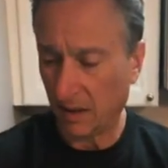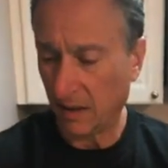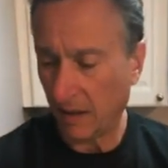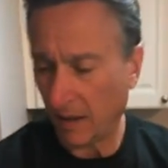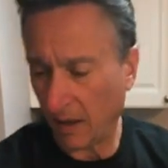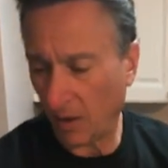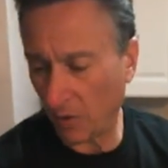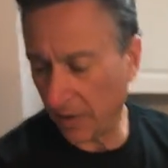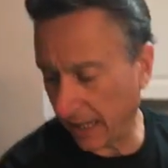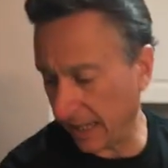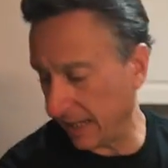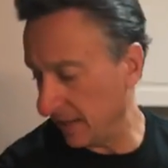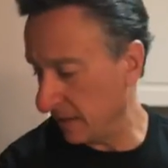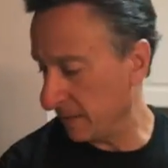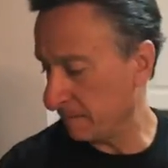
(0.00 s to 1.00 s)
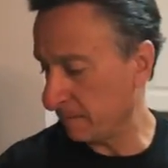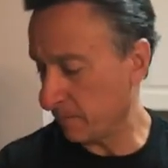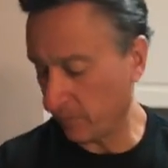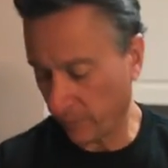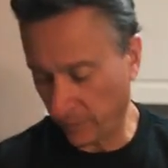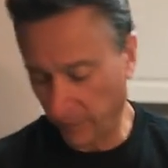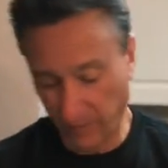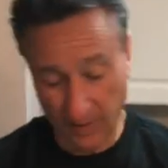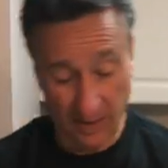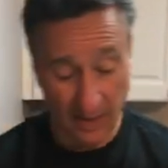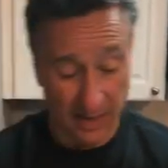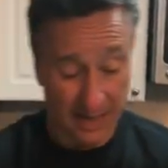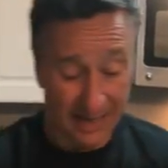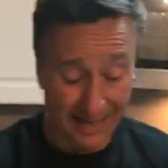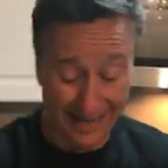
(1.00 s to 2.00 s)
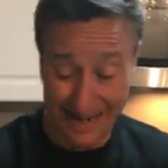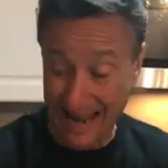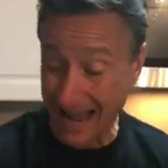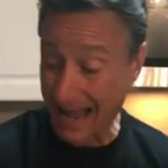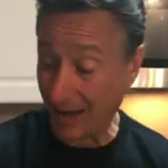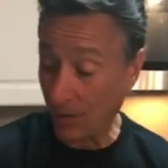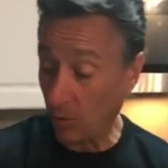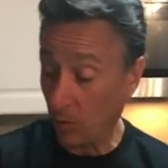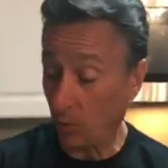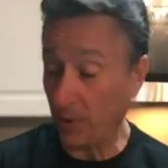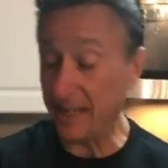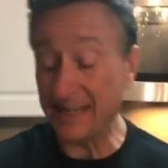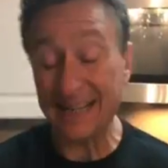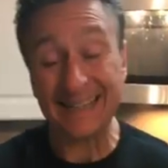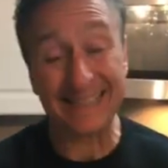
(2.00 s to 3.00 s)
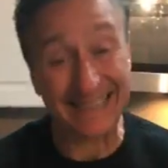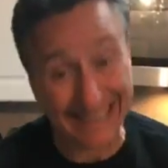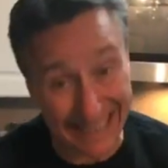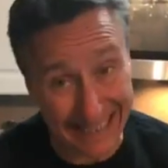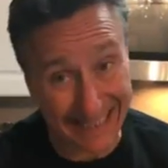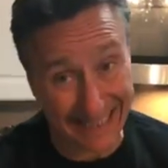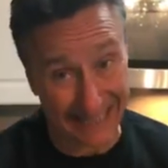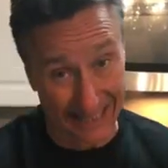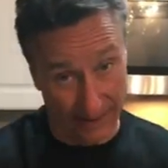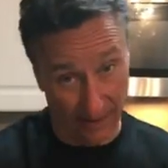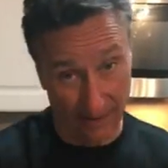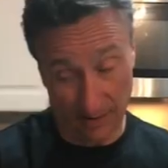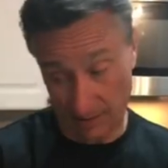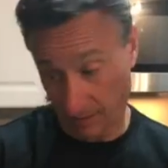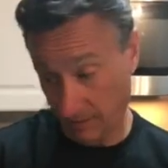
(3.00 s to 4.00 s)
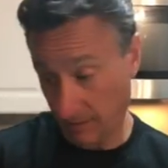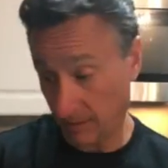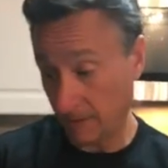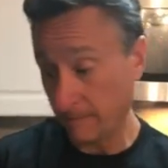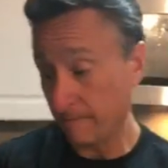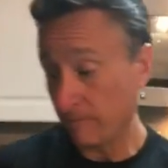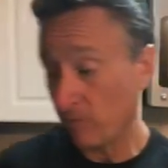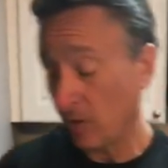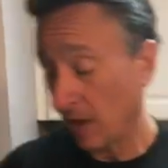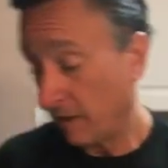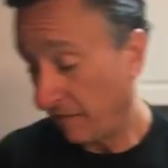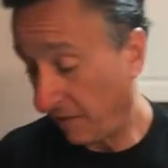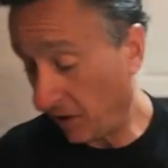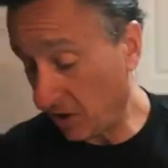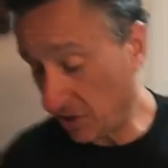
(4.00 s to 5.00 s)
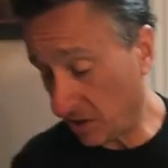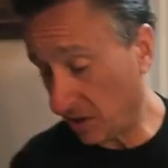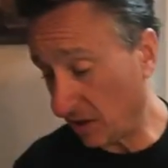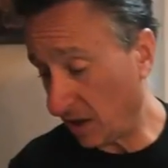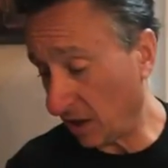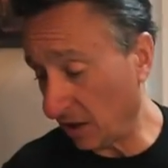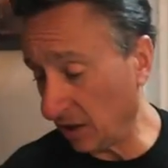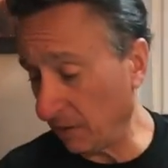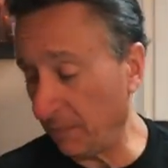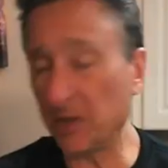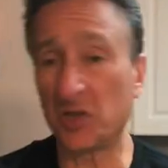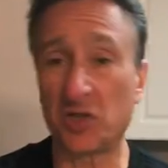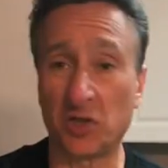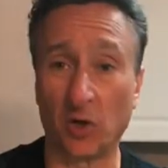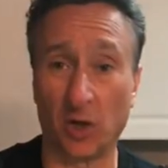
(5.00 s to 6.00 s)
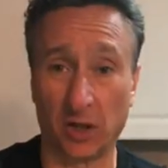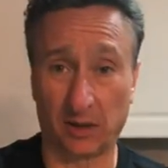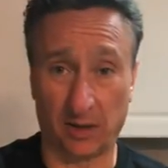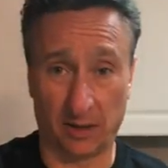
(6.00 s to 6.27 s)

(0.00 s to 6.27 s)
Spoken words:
Okay. Now we season it. First, a little bit of salt.